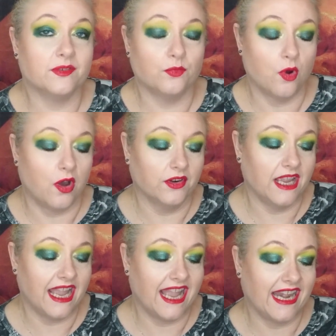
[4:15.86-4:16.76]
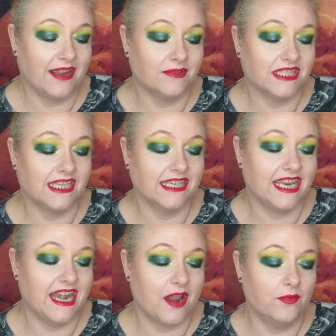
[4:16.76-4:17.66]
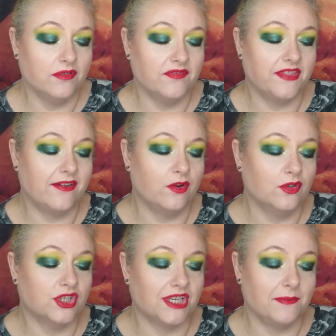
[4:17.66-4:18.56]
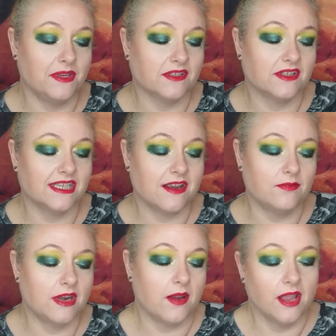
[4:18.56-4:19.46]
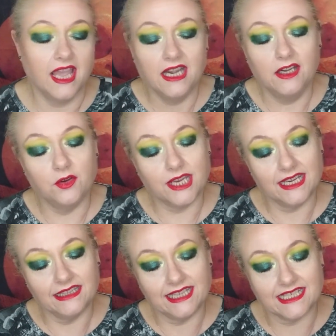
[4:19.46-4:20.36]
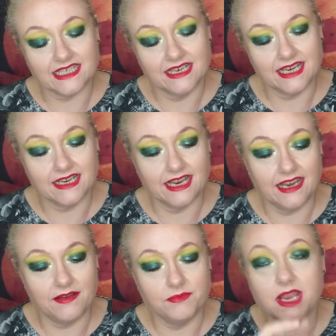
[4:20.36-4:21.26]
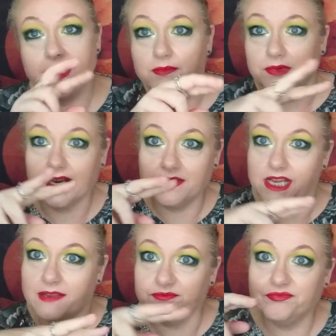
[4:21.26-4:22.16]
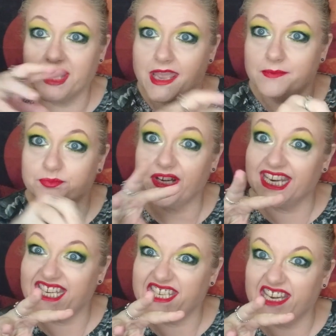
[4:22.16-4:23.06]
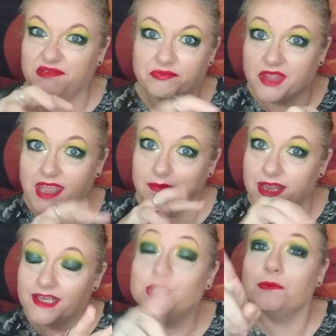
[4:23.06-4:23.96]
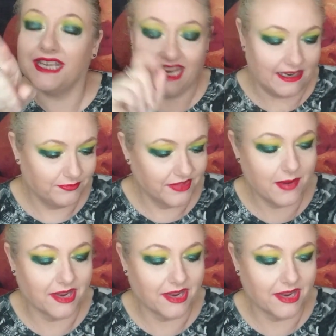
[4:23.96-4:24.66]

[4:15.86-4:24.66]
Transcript: one, and I was thinking, I wonder if they're all shimmers, because I don't know. Looking at this and zooming it in,